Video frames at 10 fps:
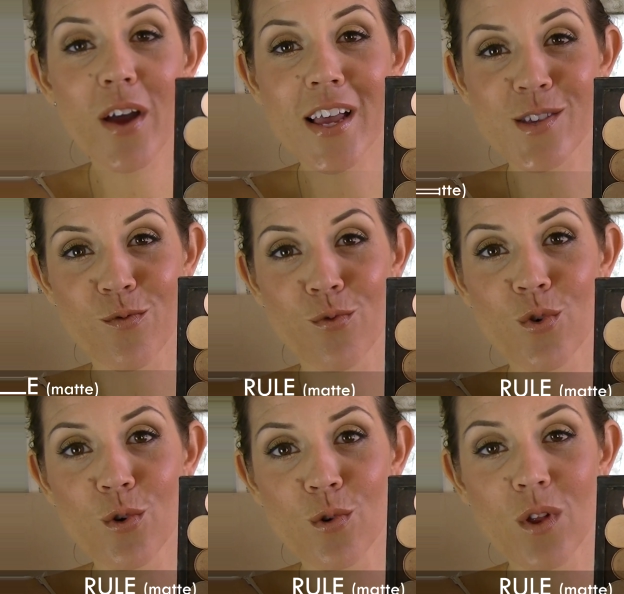is
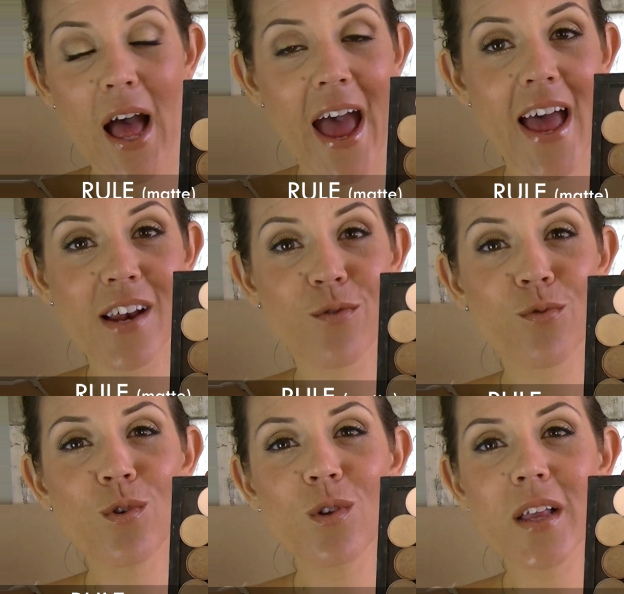Rule, and
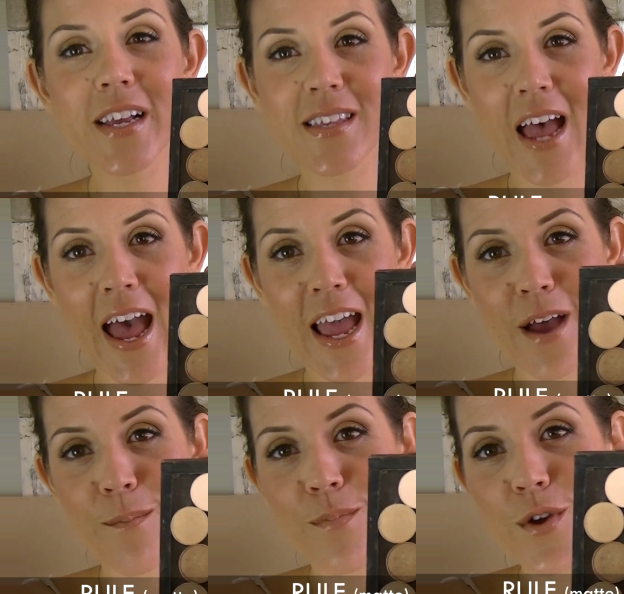Rule is
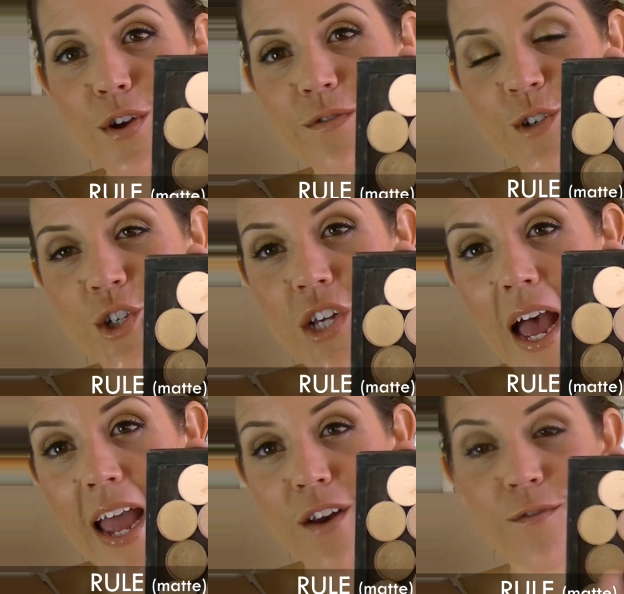a beautiful
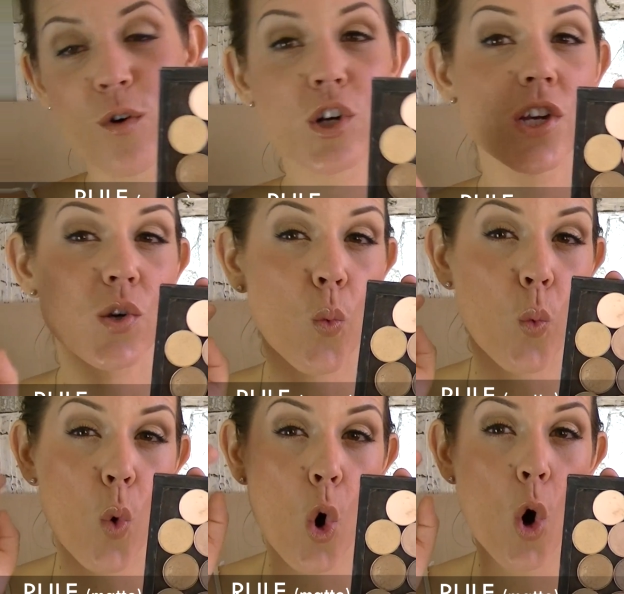shade for just
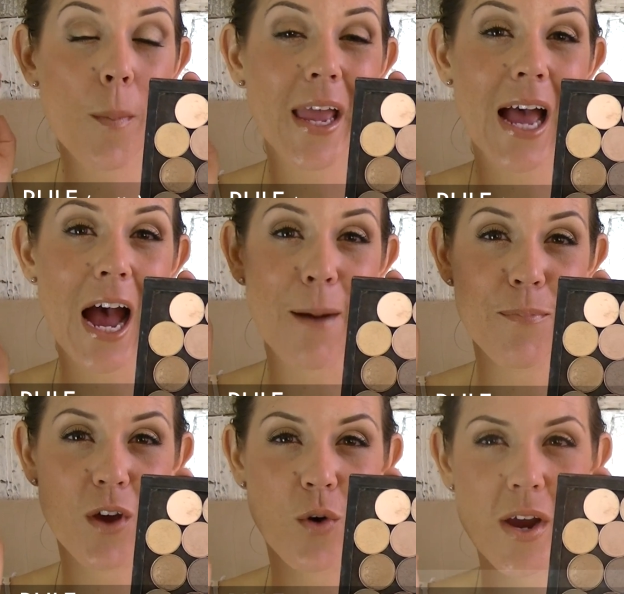warming up
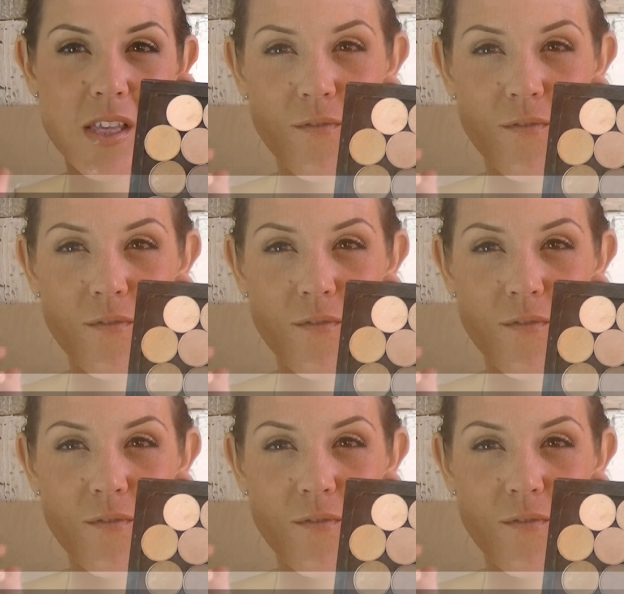the crease.